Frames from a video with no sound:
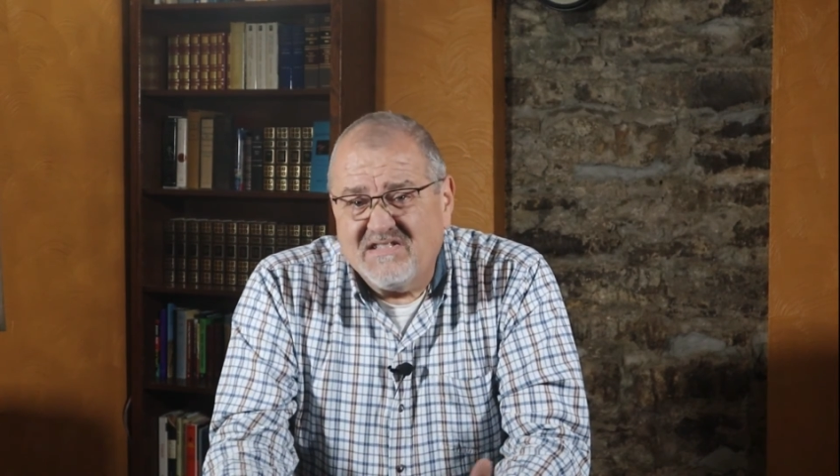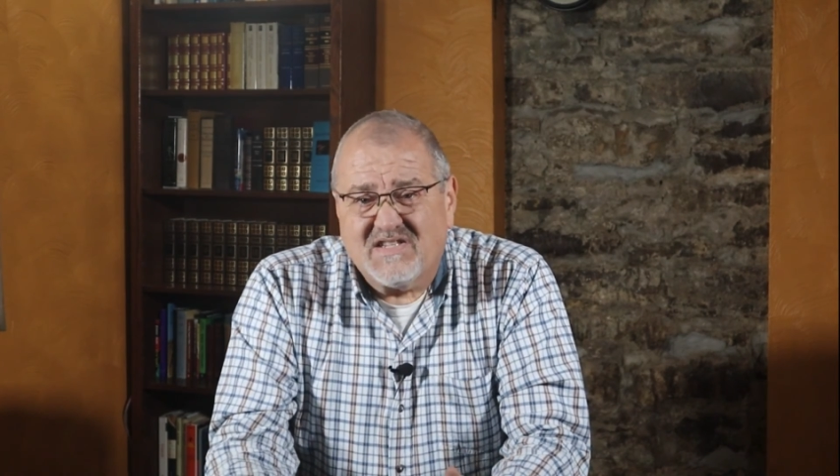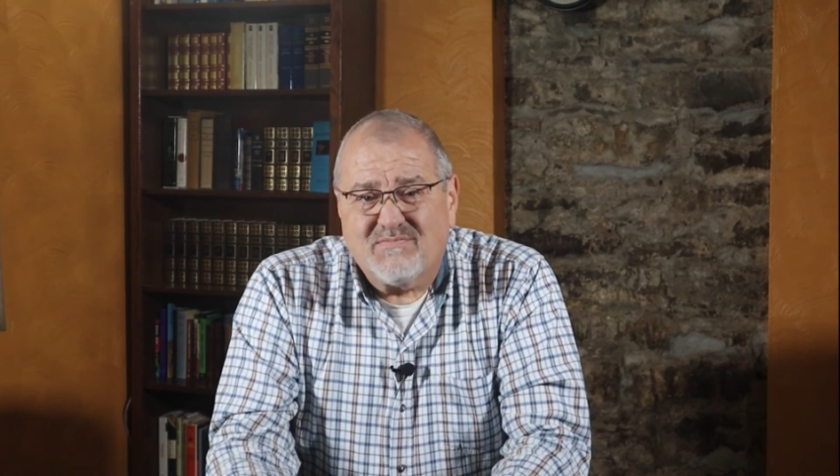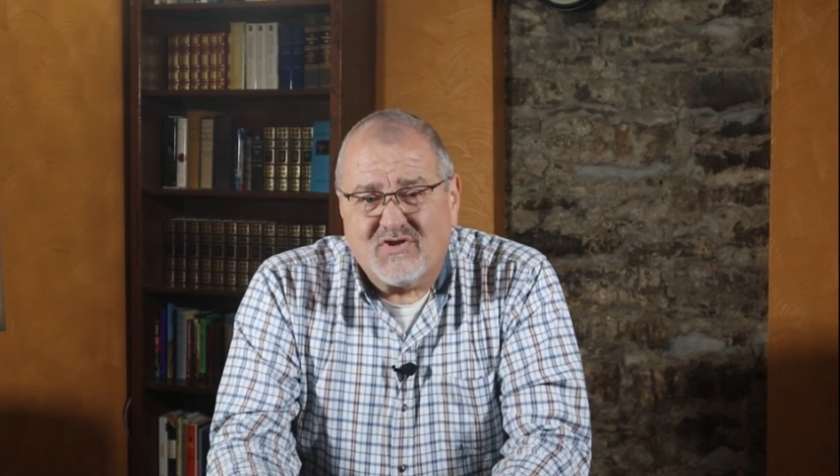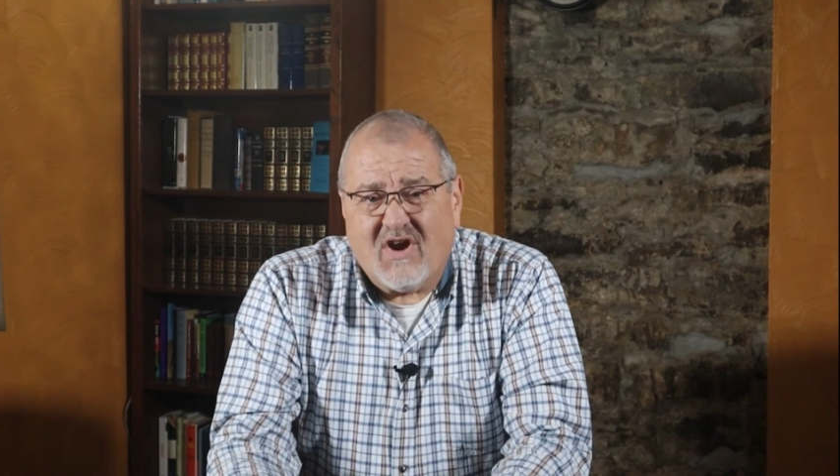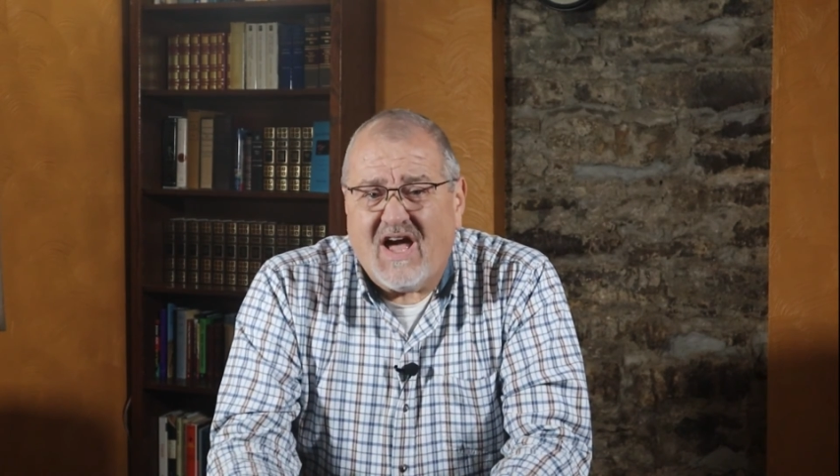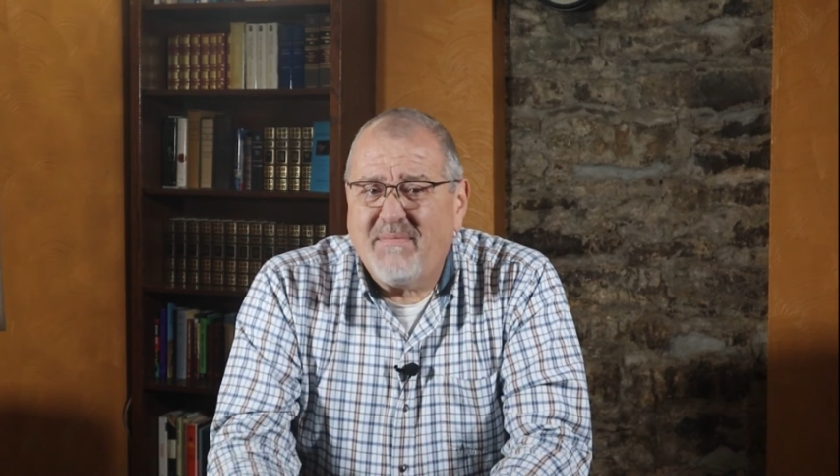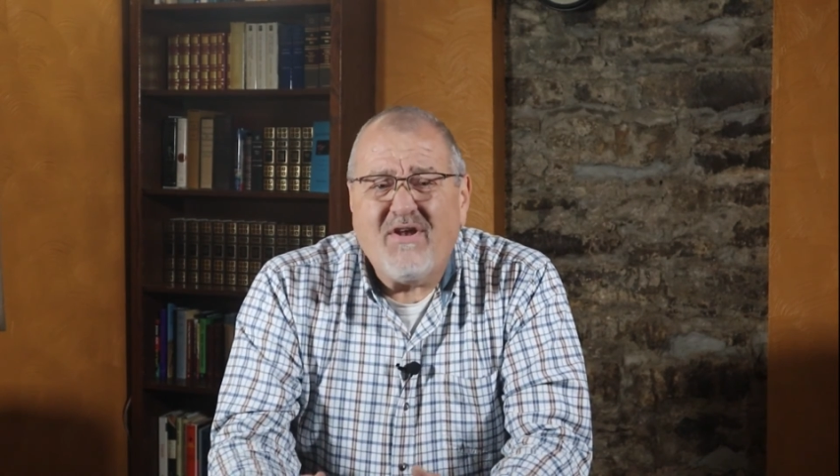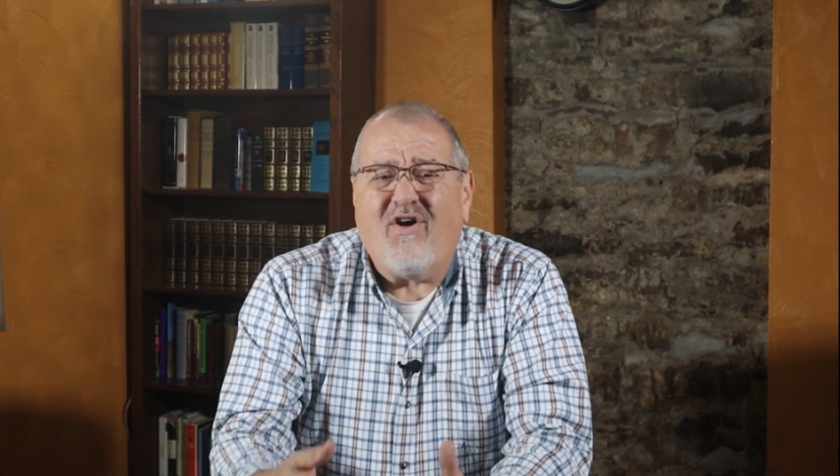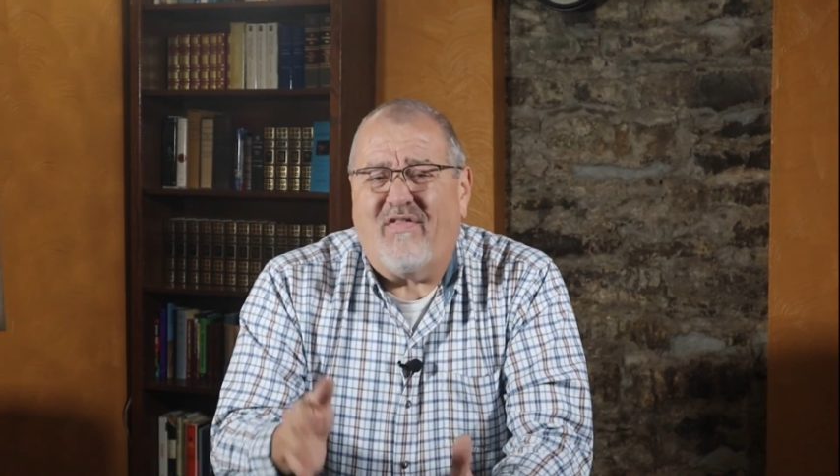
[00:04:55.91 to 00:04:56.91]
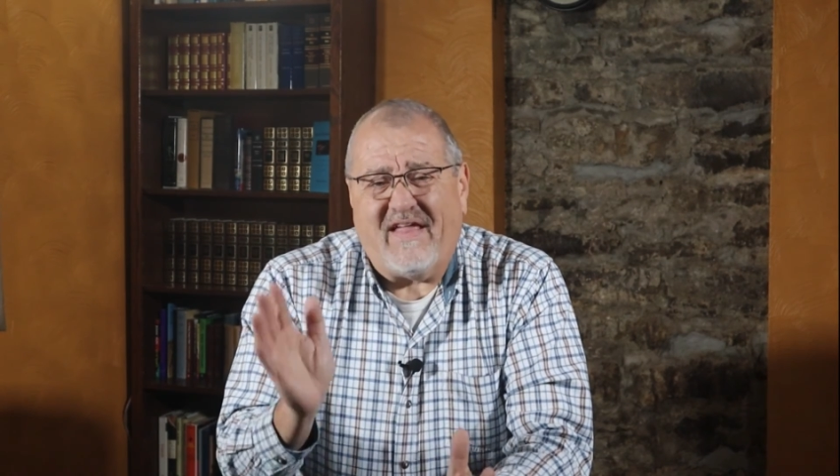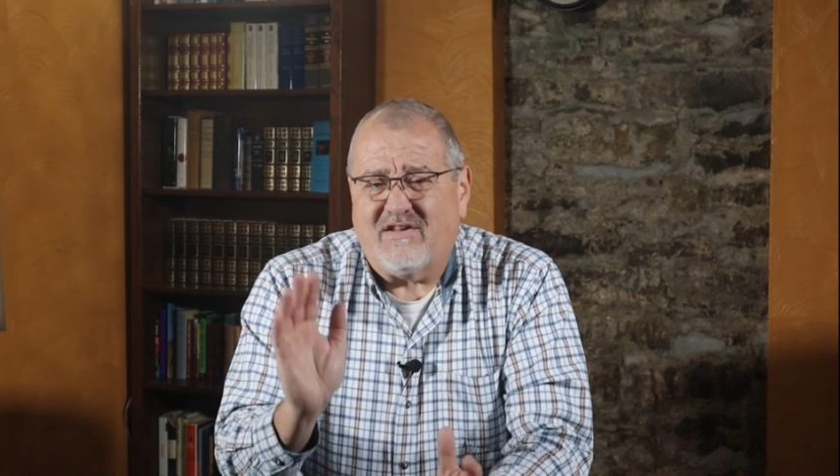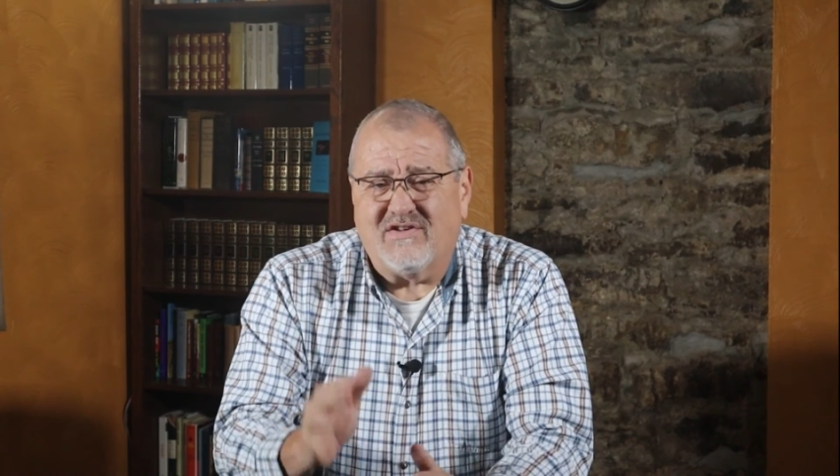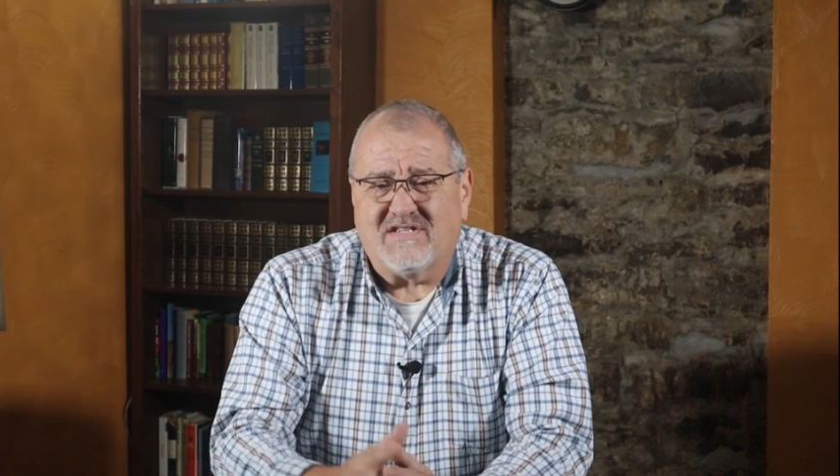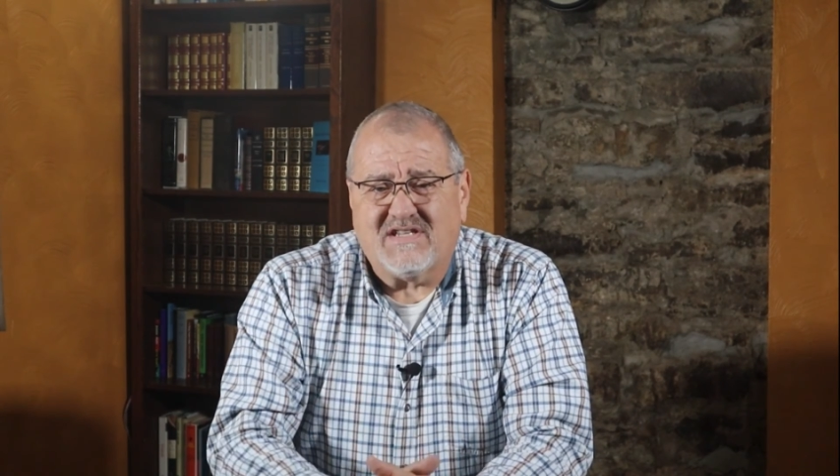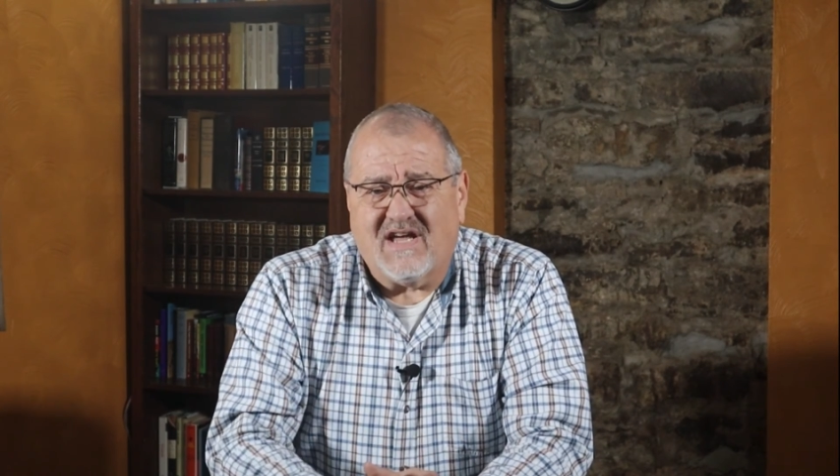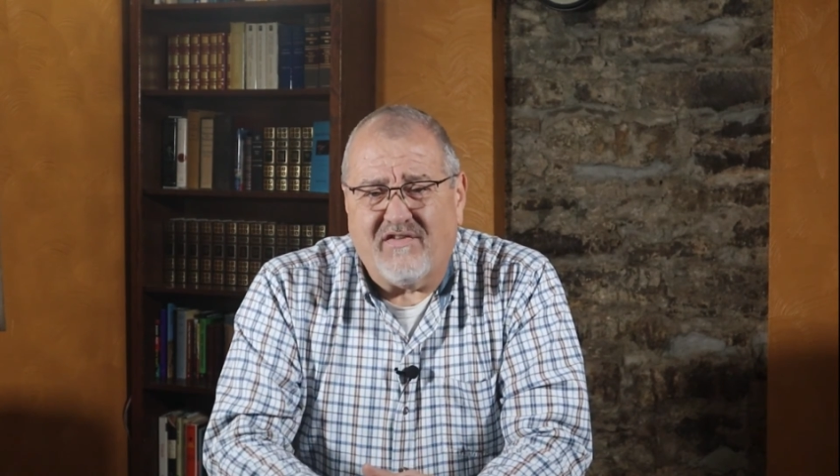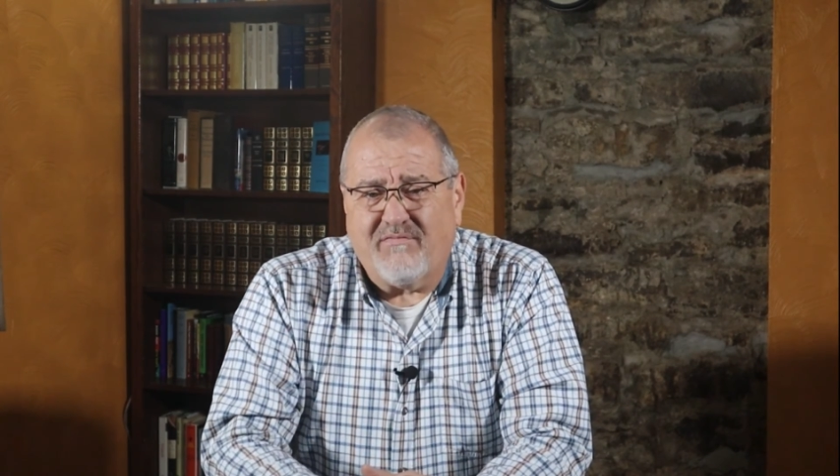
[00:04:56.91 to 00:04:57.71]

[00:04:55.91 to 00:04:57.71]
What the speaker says: subscribe and all that good stuff.